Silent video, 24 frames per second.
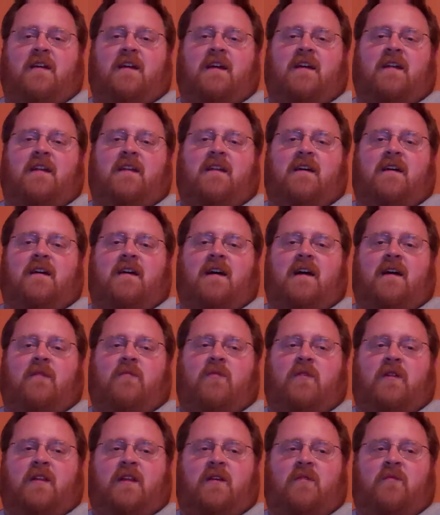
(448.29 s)
and I
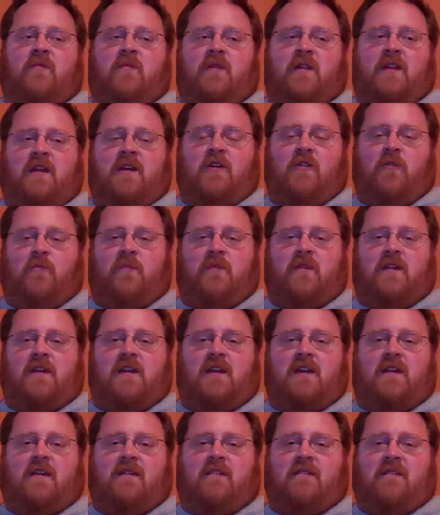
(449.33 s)
really, really hope that
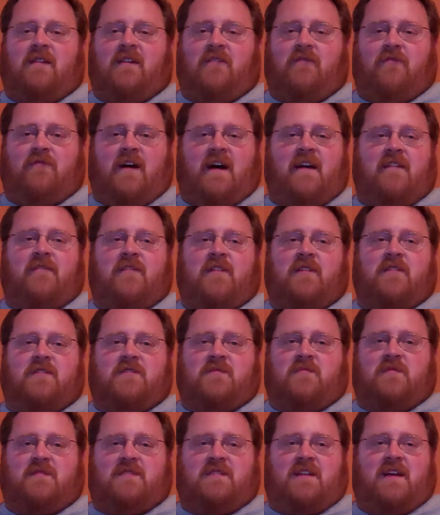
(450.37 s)
he, in 5 years,
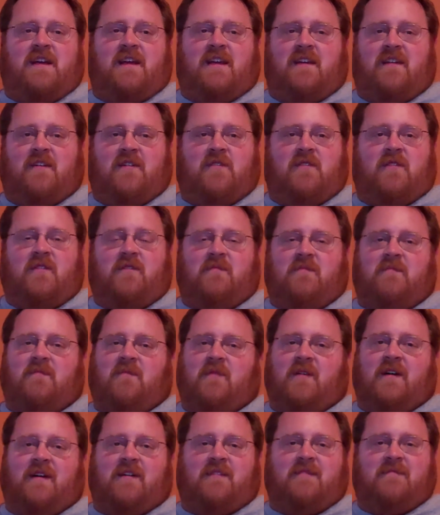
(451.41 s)
will say, oh,
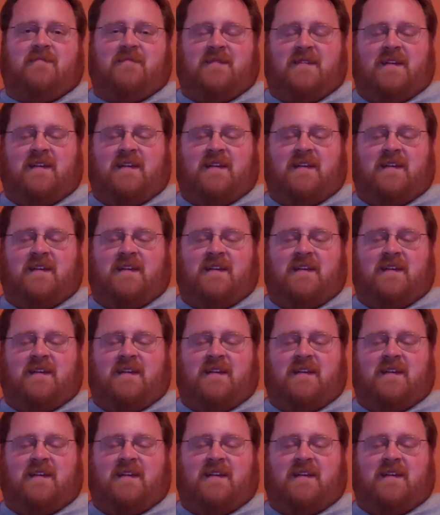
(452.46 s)
well,